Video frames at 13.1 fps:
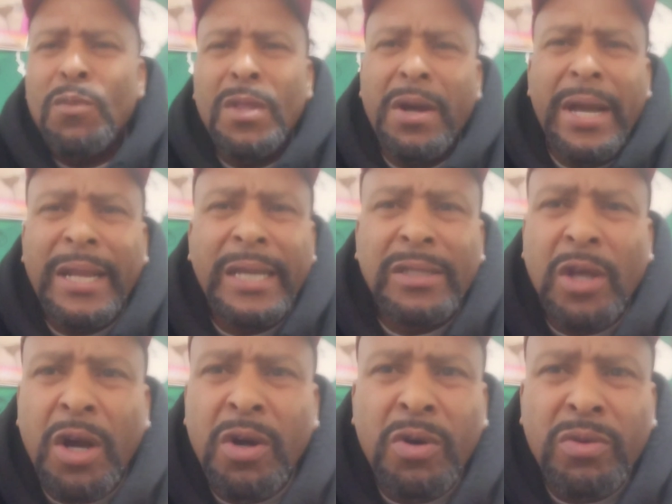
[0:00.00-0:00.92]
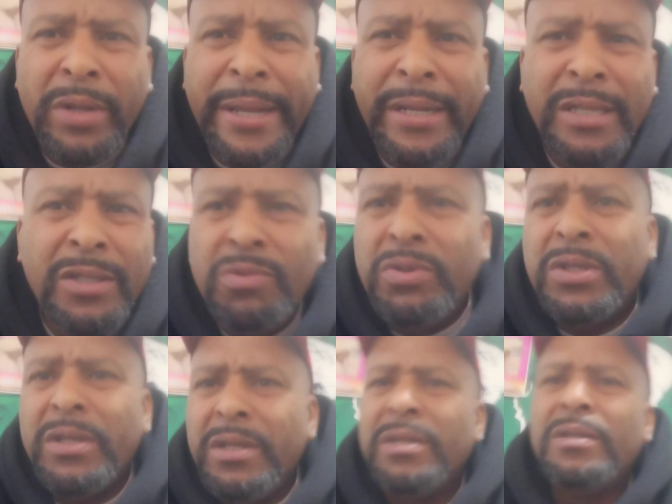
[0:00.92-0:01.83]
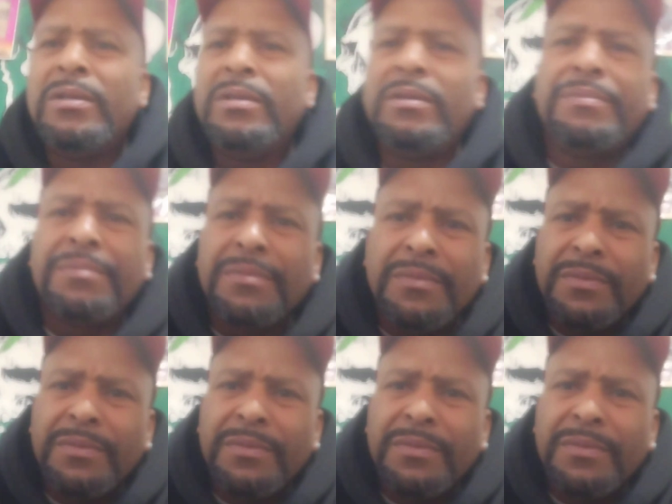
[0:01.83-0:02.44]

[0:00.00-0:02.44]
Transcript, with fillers: You know how like the old ladies used to uh